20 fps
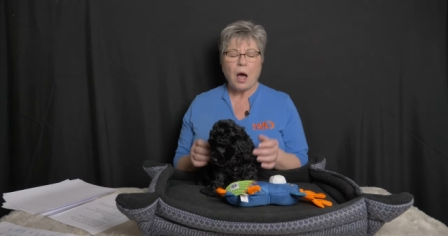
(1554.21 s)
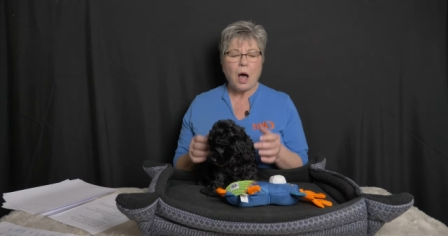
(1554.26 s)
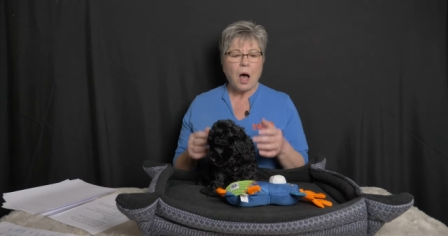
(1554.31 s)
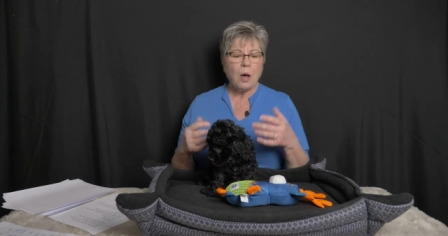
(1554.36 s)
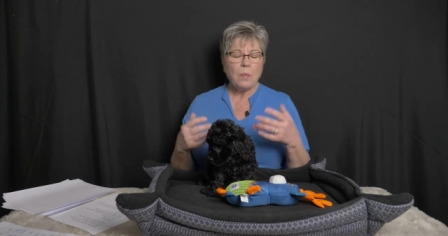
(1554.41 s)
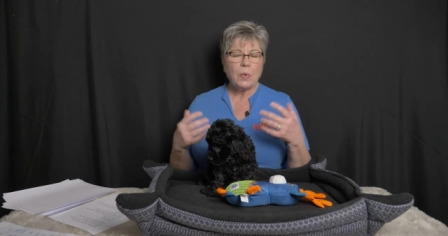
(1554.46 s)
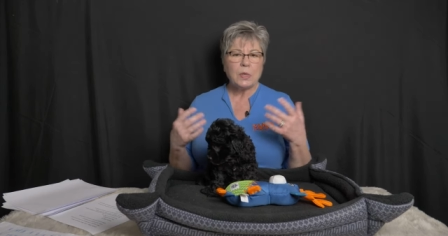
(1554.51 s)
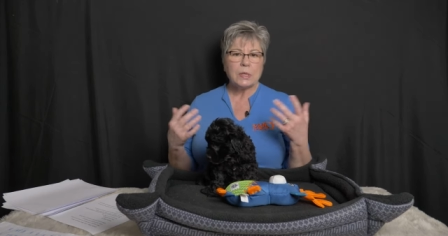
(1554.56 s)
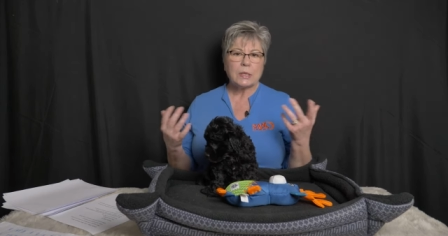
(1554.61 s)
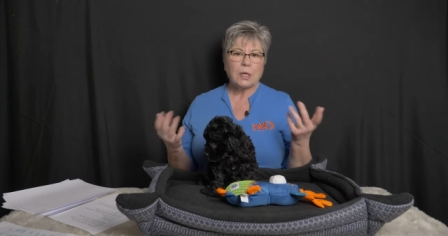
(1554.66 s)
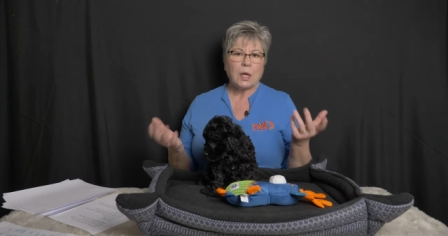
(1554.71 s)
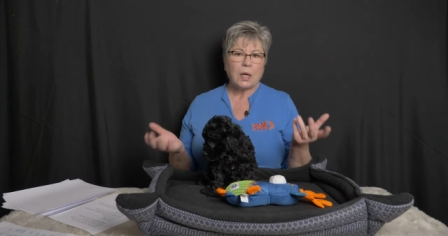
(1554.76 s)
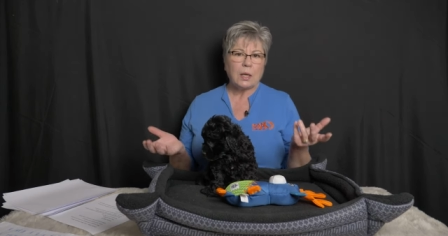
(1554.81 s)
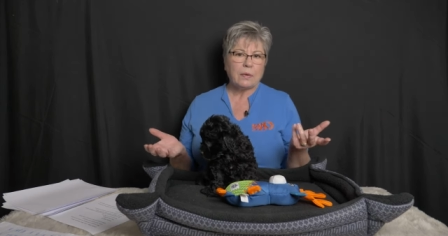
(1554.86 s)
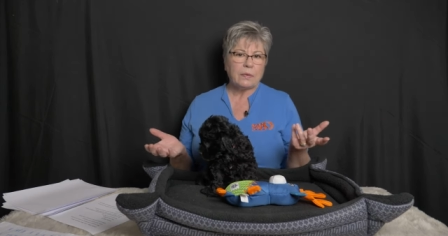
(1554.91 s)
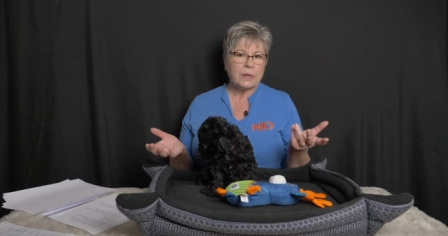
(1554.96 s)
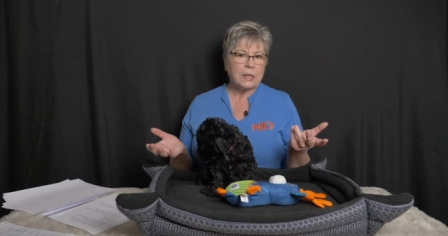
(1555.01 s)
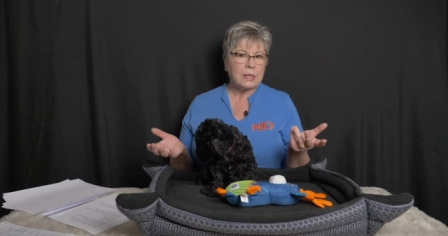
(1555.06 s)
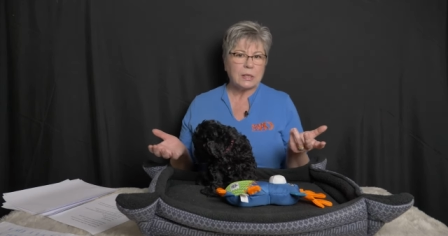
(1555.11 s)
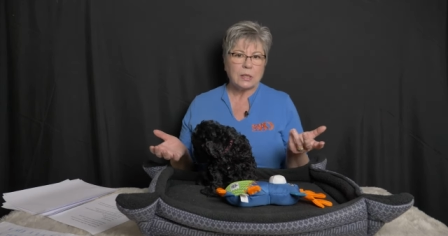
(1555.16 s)
Almost all
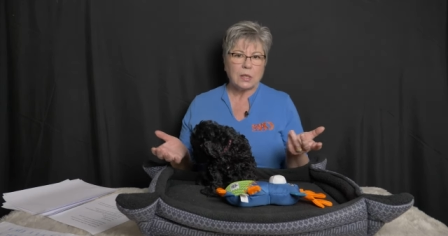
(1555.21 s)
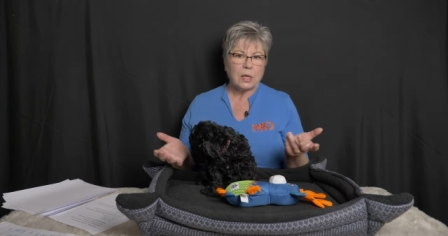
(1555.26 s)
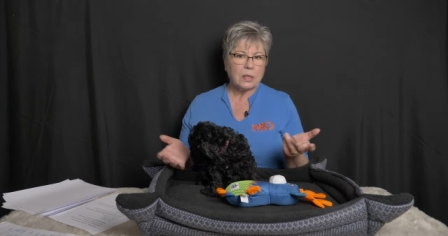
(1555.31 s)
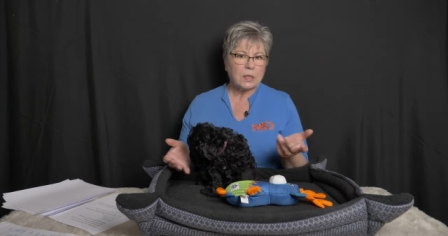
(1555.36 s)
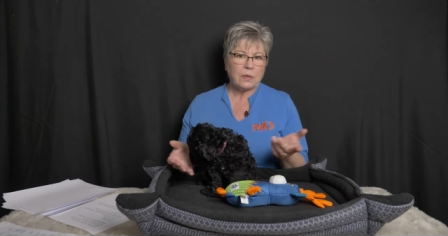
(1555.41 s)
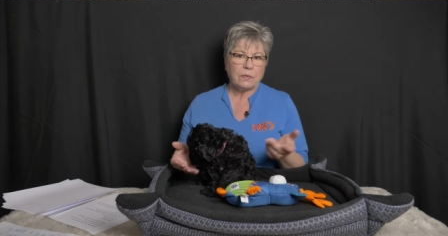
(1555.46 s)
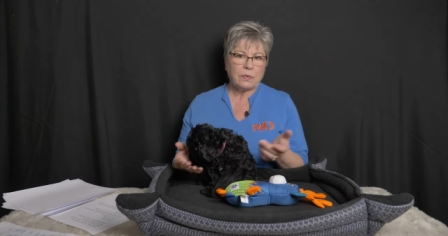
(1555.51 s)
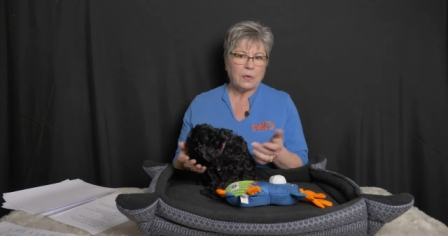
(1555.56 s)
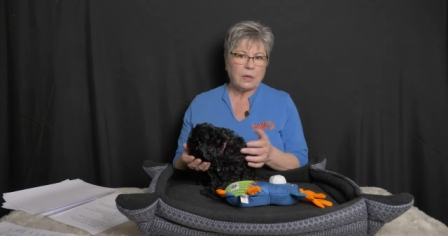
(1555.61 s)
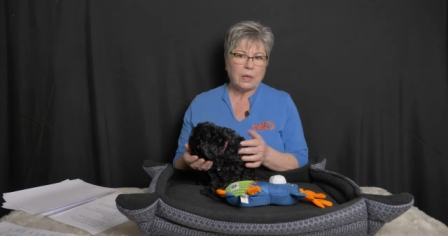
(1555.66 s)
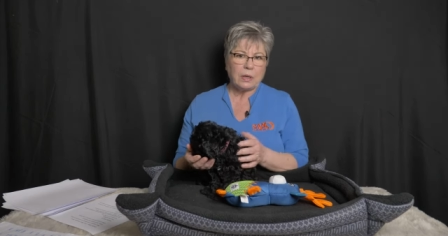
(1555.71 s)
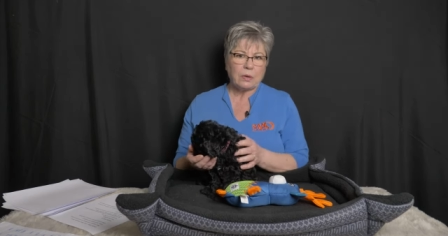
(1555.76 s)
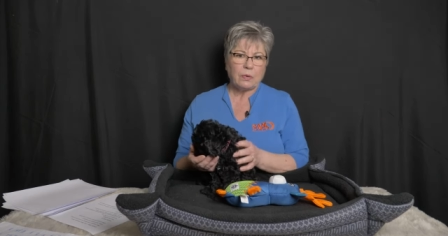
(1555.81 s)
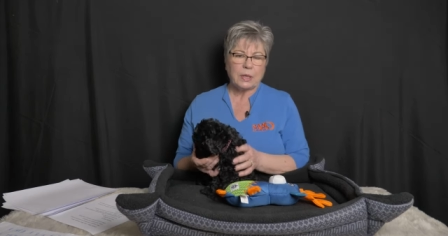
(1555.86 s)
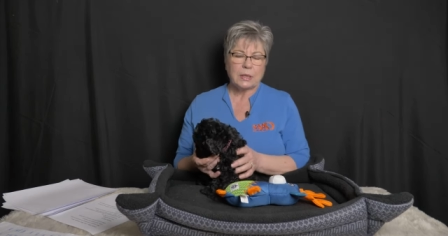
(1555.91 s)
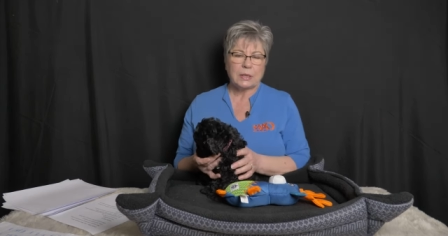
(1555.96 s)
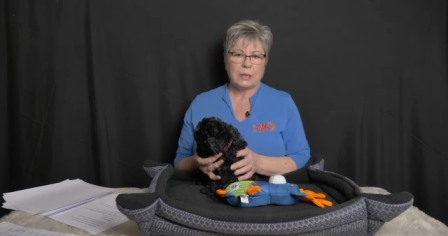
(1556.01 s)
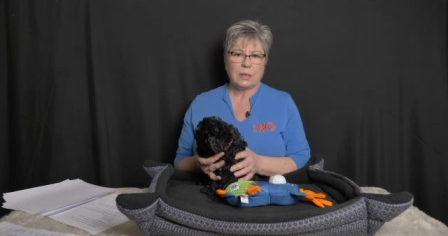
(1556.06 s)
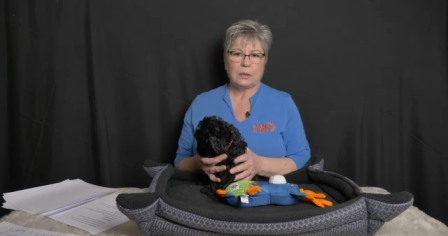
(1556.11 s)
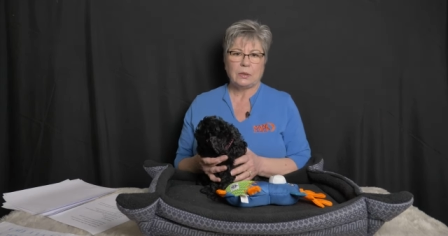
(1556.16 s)
of these dogs are very
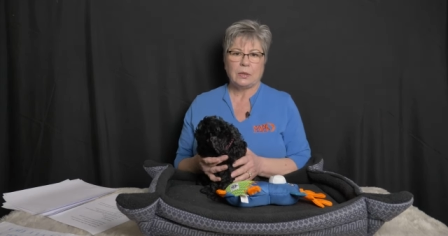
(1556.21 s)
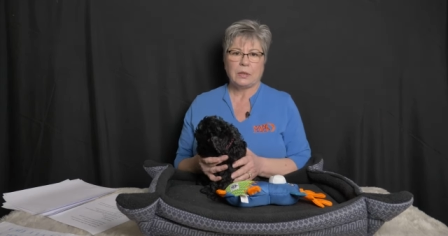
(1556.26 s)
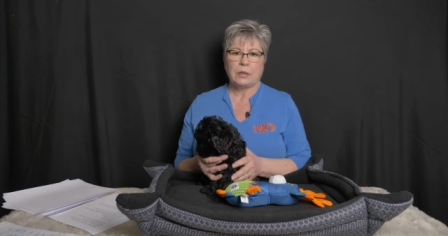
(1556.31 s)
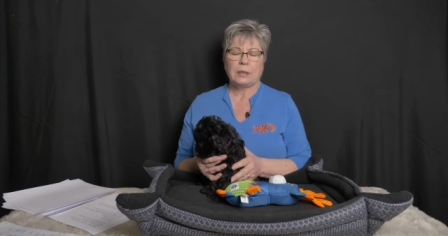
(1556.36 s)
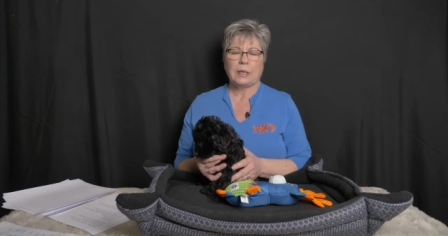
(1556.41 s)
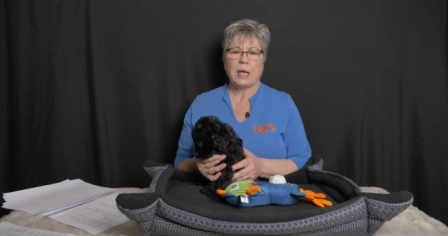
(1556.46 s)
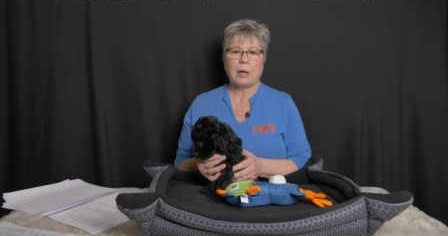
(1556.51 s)
quick to learn.